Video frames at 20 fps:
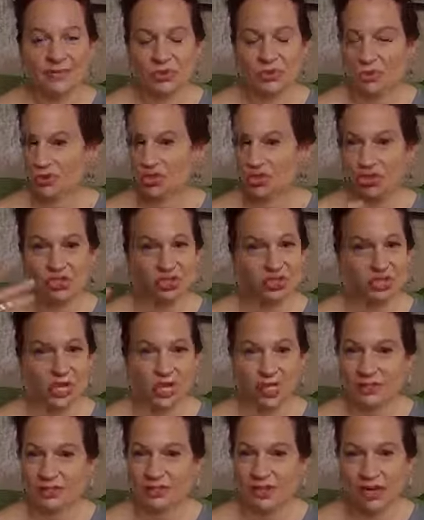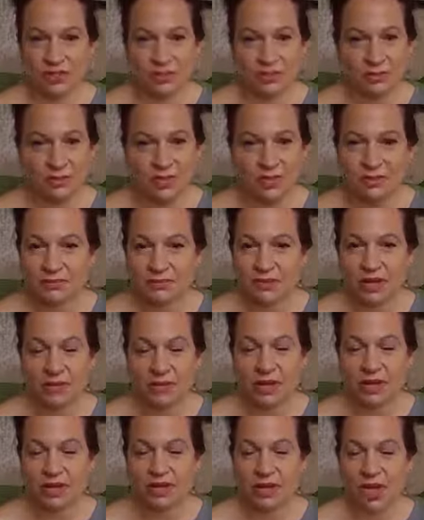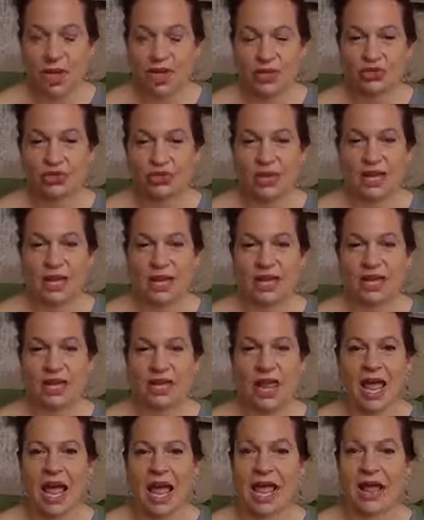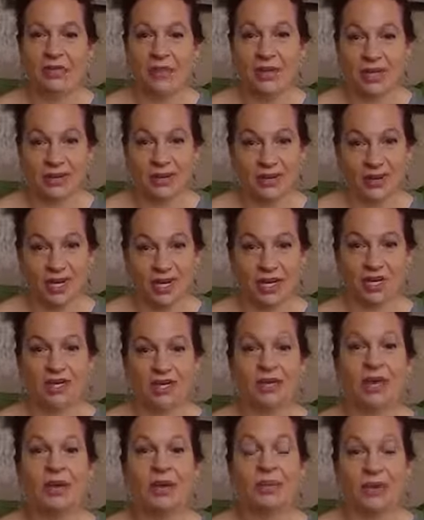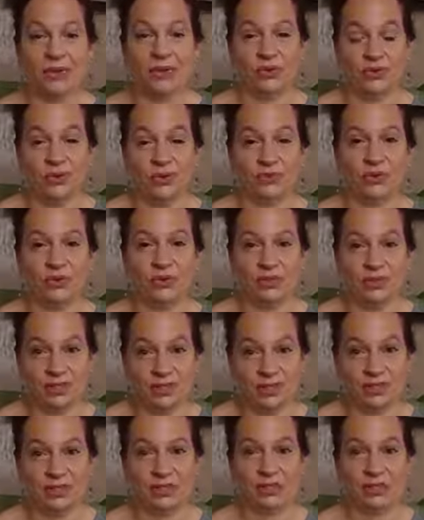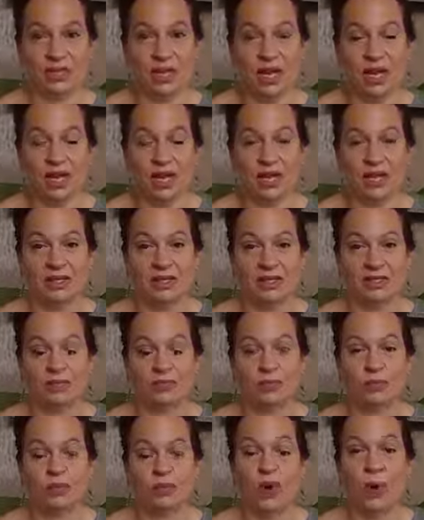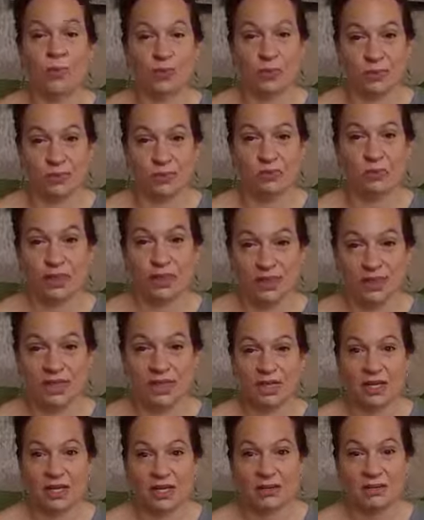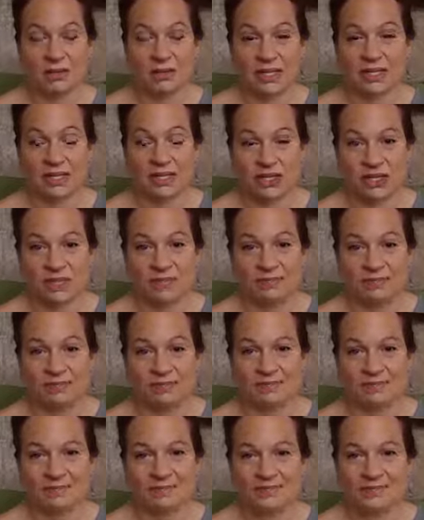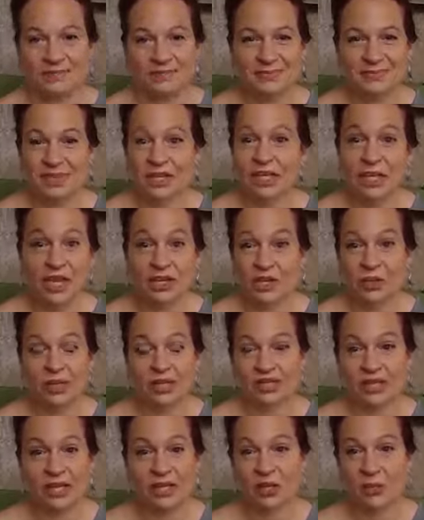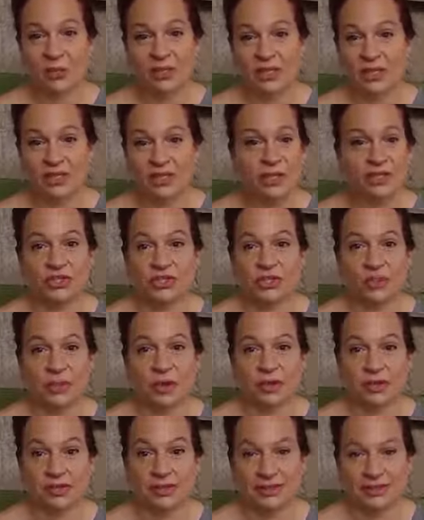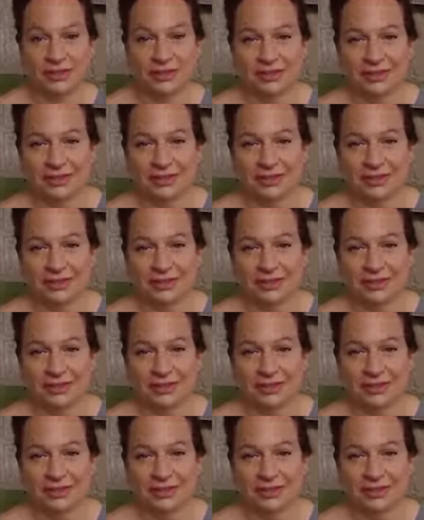they're just talk, talking me about laundry, and I'm hearing about the person's uh, problem with um, addiction, and I know exactly what the addiction was.